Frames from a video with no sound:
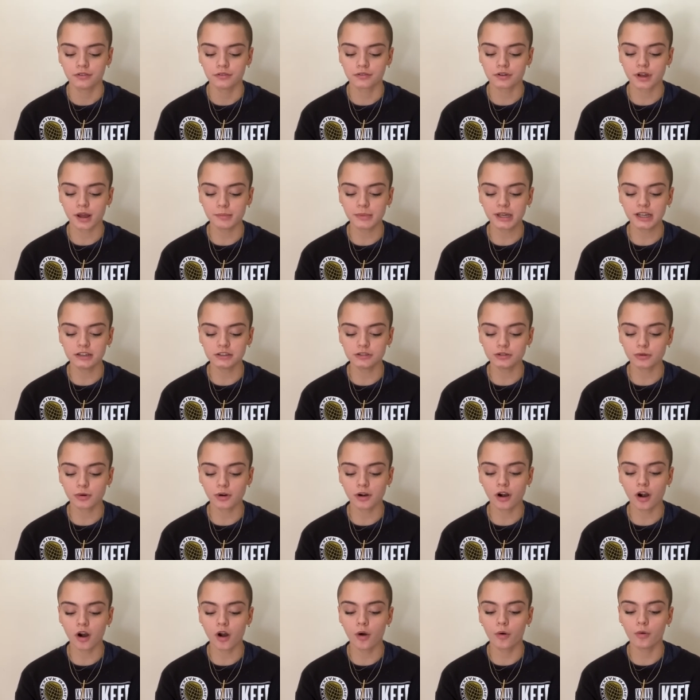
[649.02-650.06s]
coming into
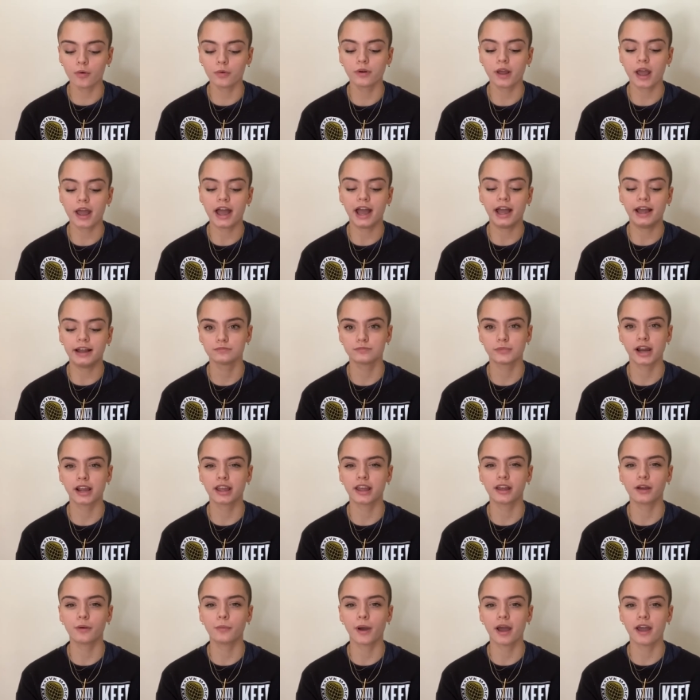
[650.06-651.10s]
her own and
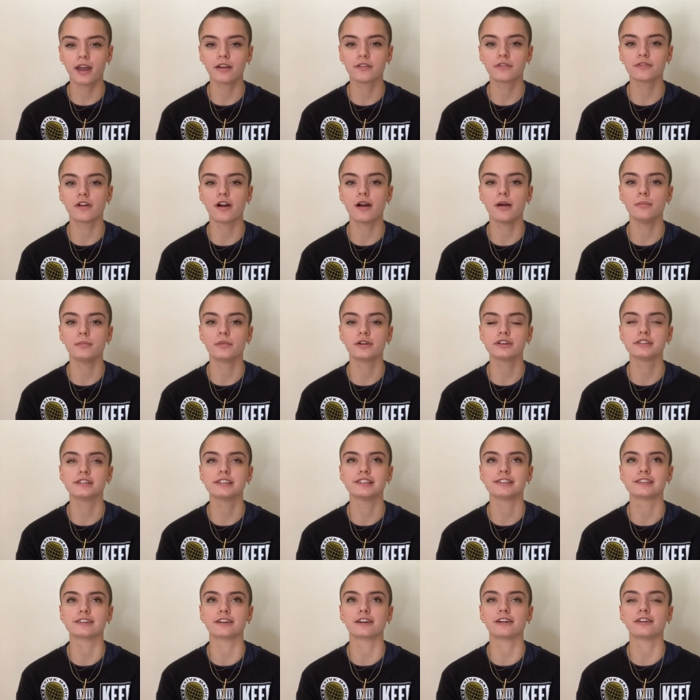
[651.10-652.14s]
breaking away from her
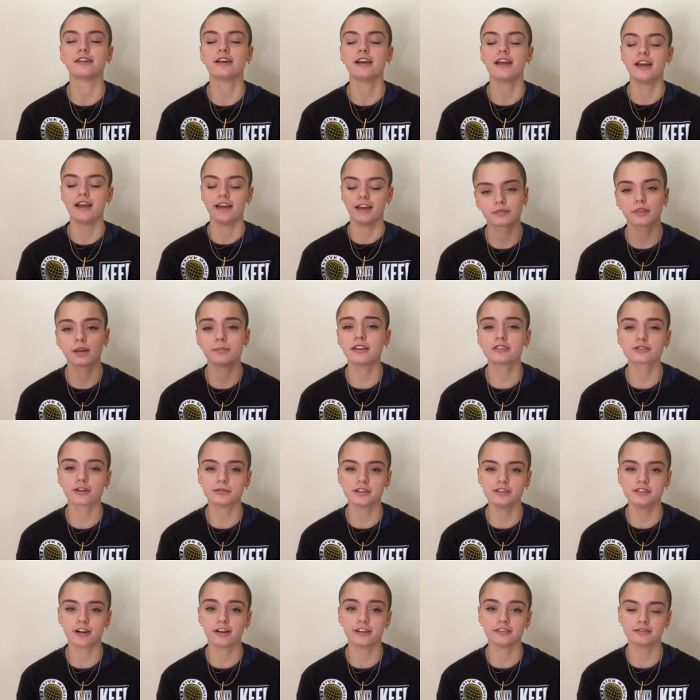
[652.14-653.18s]
sister. My
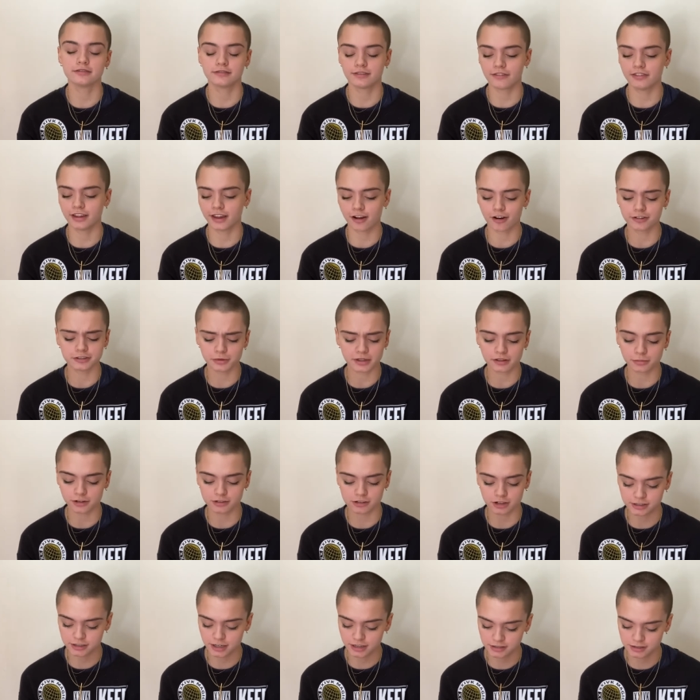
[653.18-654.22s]
descriptions aren't, I feel like aren't doing the books
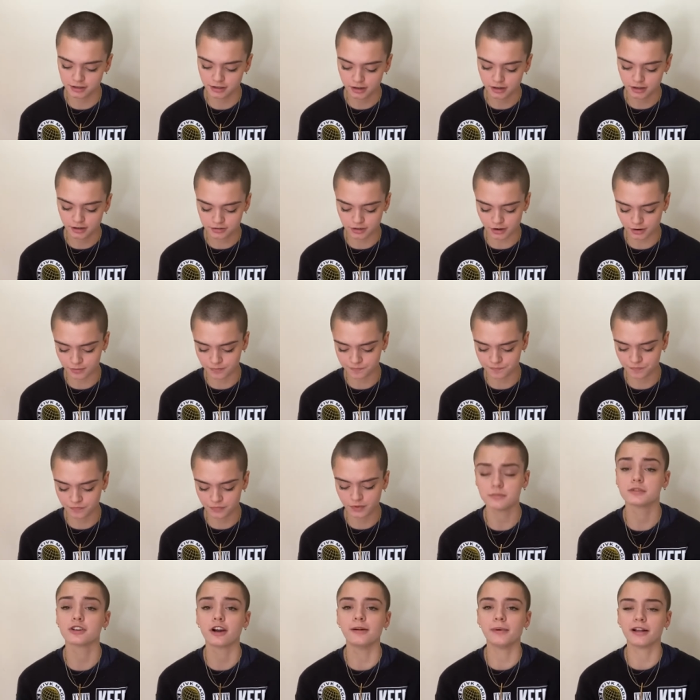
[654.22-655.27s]
justice, so
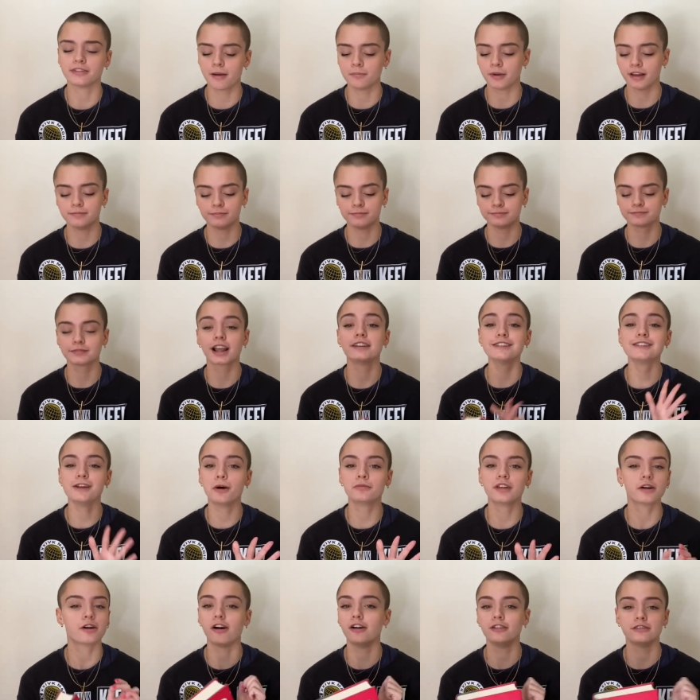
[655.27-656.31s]
I'm sorry about that, but just know
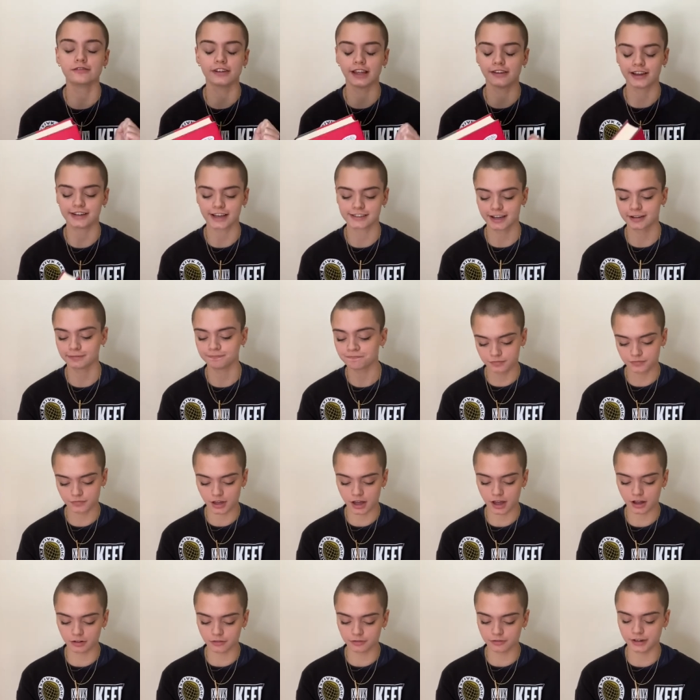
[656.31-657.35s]
they're all really fantastic.
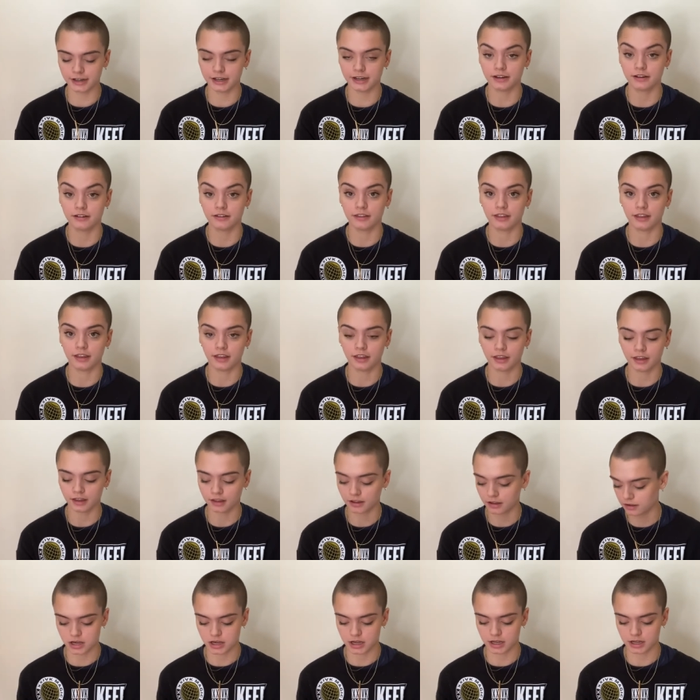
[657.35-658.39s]
I'll read the
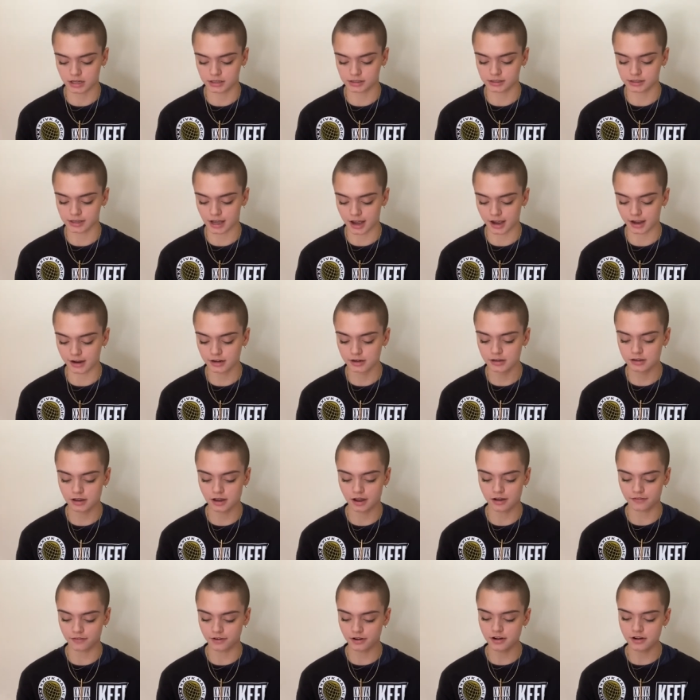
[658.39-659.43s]
inside
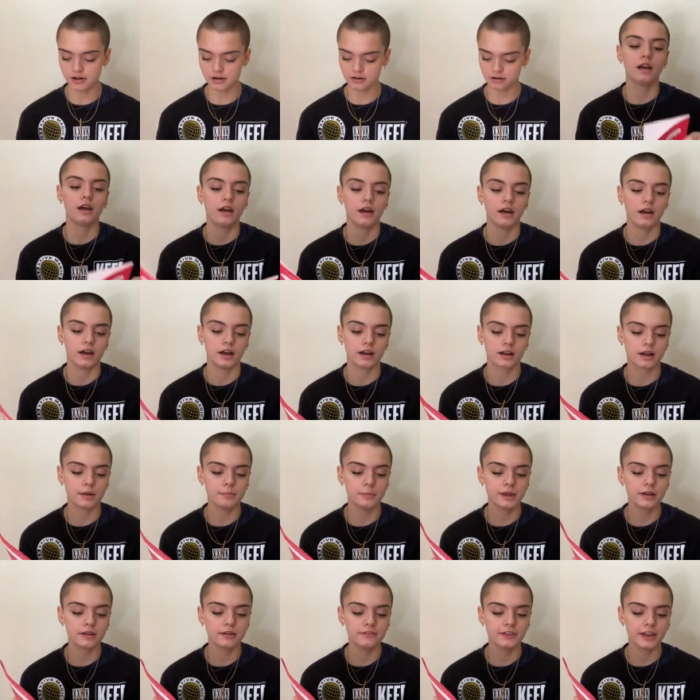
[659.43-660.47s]
cover. A
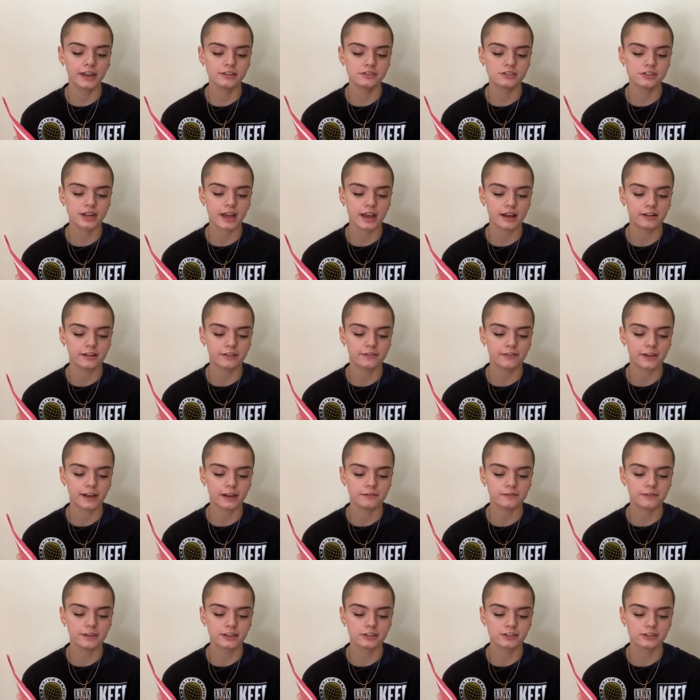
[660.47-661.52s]
coming-of-age tale of
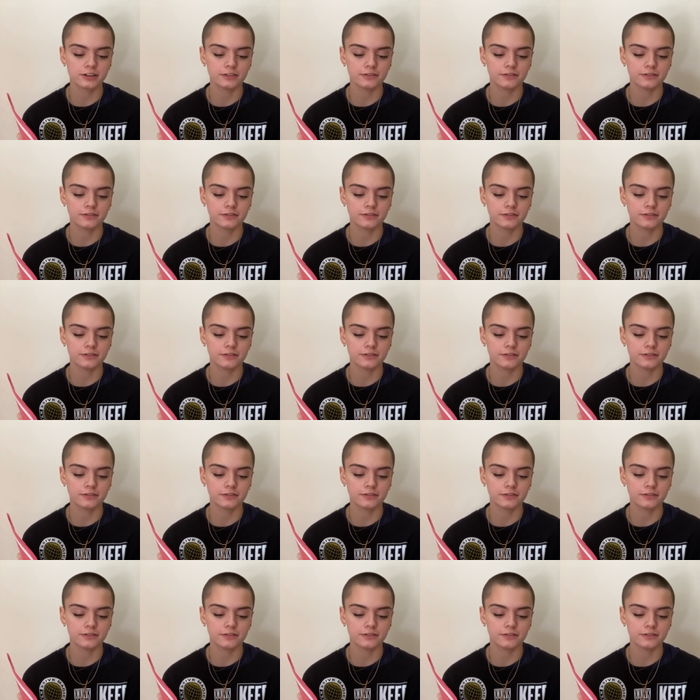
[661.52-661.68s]
fanfiction,